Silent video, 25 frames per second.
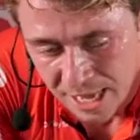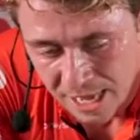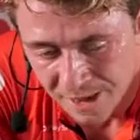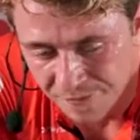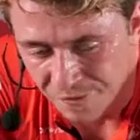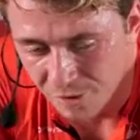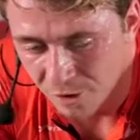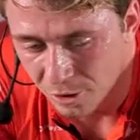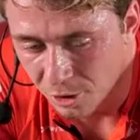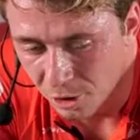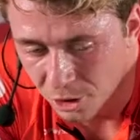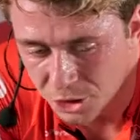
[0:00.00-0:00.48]

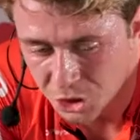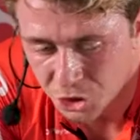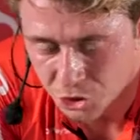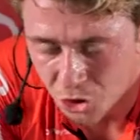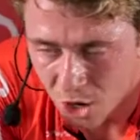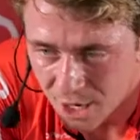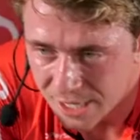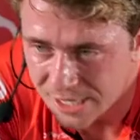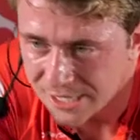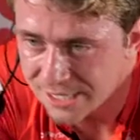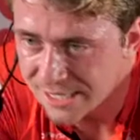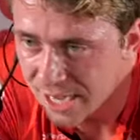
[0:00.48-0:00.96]
If you're
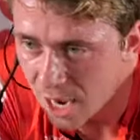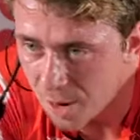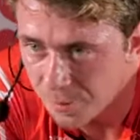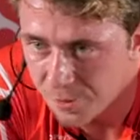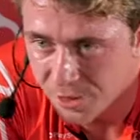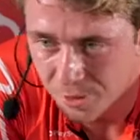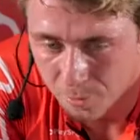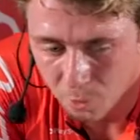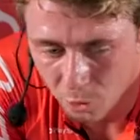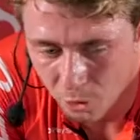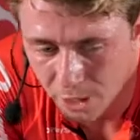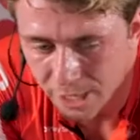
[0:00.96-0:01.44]
struggling to get up
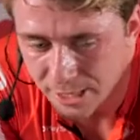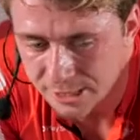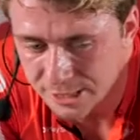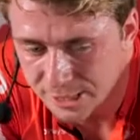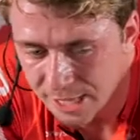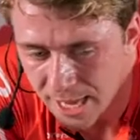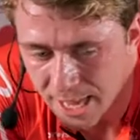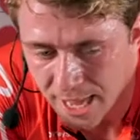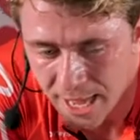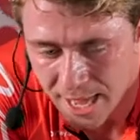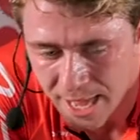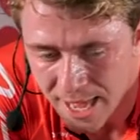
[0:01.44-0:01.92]
in the mornings
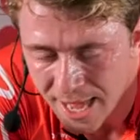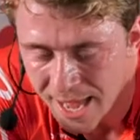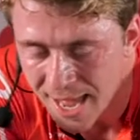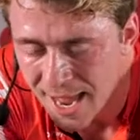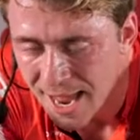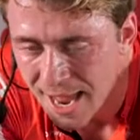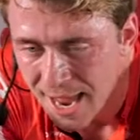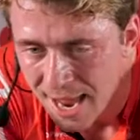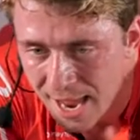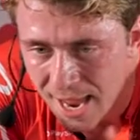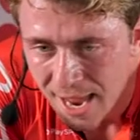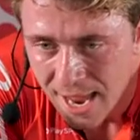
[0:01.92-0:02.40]

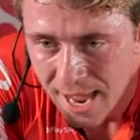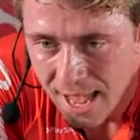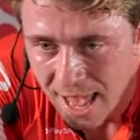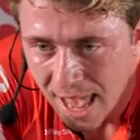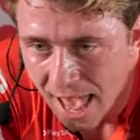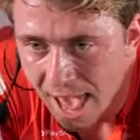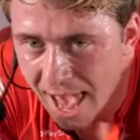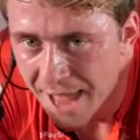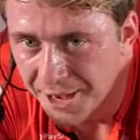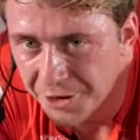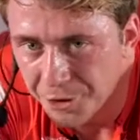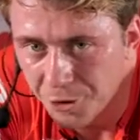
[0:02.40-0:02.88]

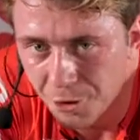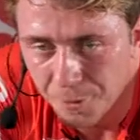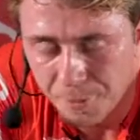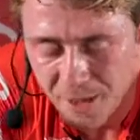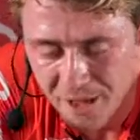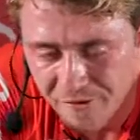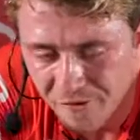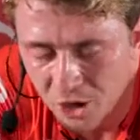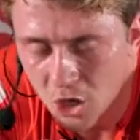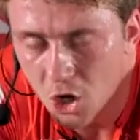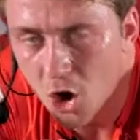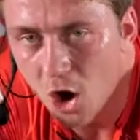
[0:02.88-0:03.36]
and you're a
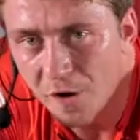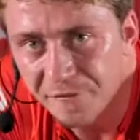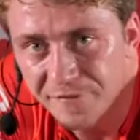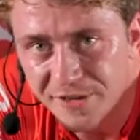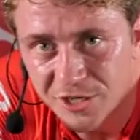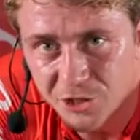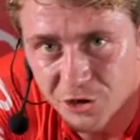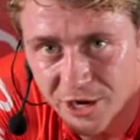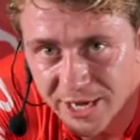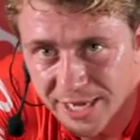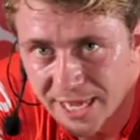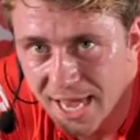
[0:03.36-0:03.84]
bit of a
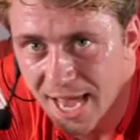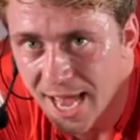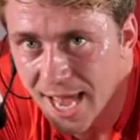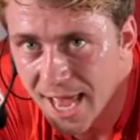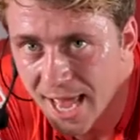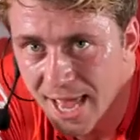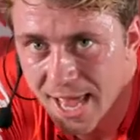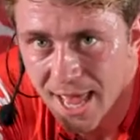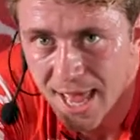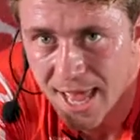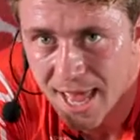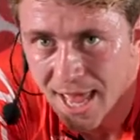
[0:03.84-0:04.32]
coffee drinker,
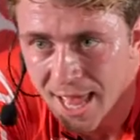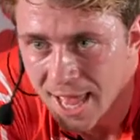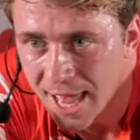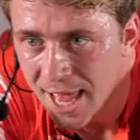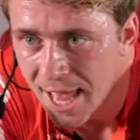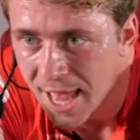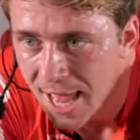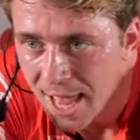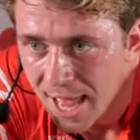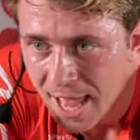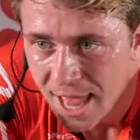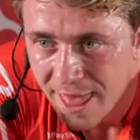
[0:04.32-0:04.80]

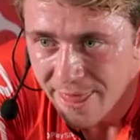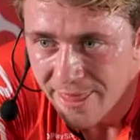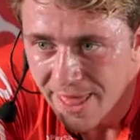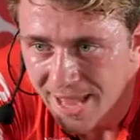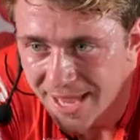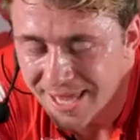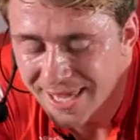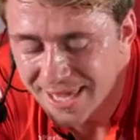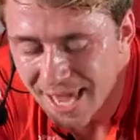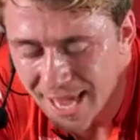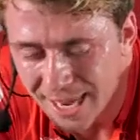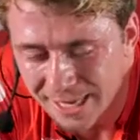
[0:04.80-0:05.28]

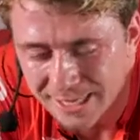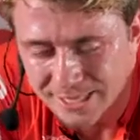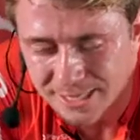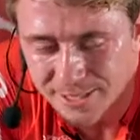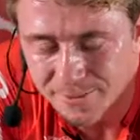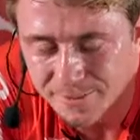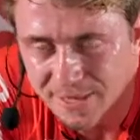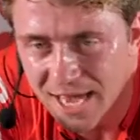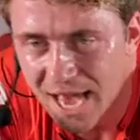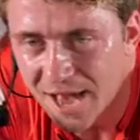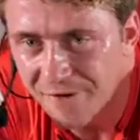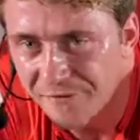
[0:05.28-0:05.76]
then getting
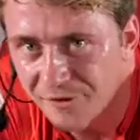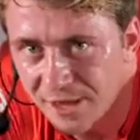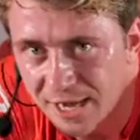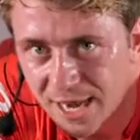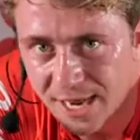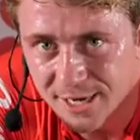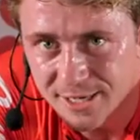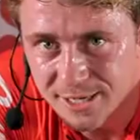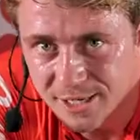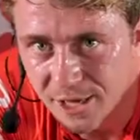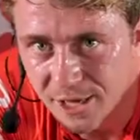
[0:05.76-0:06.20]
some caffeine in,